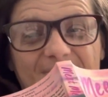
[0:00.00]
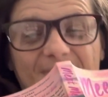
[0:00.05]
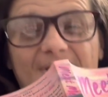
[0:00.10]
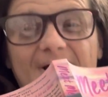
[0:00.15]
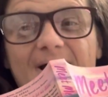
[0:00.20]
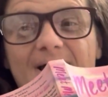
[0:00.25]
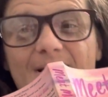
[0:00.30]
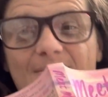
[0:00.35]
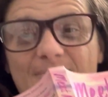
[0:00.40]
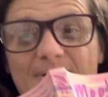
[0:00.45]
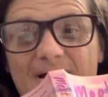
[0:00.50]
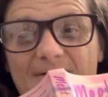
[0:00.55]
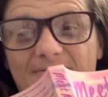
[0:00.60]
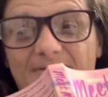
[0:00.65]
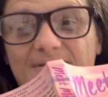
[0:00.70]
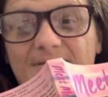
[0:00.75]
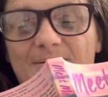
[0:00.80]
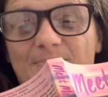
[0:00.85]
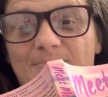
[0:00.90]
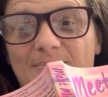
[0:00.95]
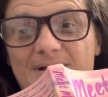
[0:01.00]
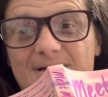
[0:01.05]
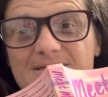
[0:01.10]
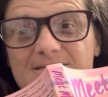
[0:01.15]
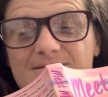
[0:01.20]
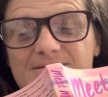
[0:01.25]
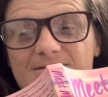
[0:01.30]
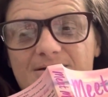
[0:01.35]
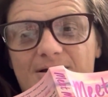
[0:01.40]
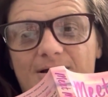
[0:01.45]
I am having the
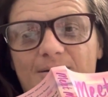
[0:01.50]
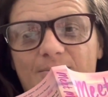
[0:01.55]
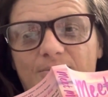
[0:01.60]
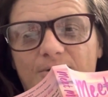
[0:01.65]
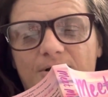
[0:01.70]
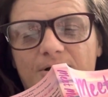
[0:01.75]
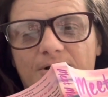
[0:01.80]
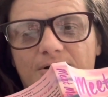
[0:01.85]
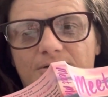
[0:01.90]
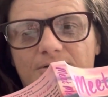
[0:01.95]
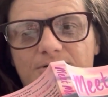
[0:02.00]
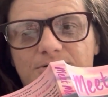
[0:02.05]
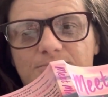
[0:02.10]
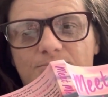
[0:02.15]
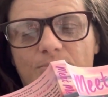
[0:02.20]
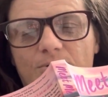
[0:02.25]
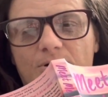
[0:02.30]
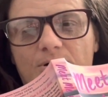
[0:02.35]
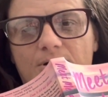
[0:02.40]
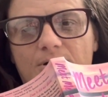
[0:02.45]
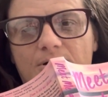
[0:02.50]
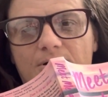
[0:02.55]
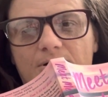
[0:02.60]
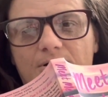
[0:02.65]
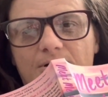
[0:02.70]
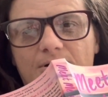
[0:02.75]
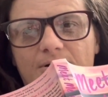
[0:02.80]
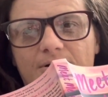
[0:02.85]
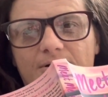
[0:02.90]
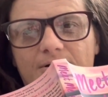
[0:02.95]
best time reading this book.
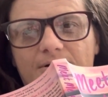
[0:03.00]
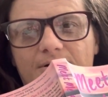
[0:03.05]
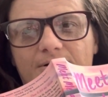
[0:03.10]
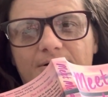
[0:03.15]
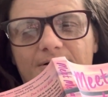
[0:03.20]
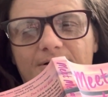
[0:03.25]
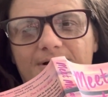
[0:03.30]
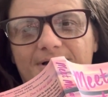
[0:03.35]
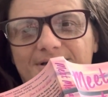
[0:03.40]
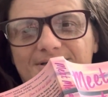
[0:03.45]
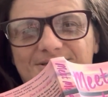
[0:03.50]
Like, I